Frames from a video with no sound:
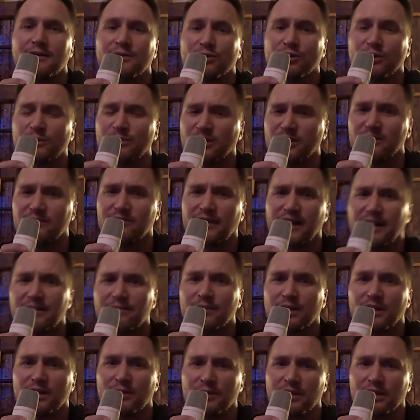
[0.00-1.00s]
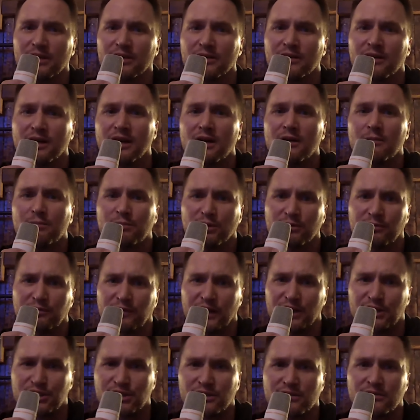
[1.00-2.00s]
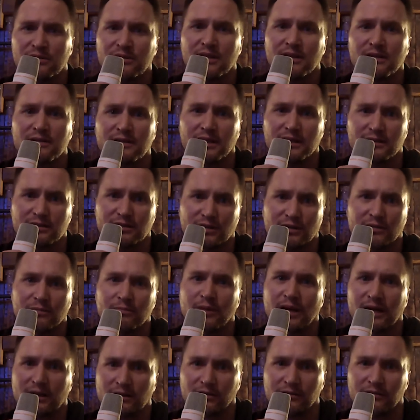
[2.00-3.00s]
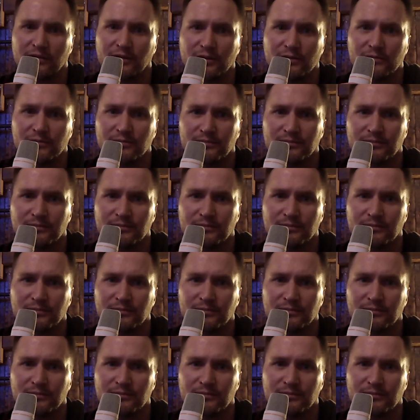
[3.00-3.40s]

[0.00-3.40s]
3.5mm professional condenser microphone.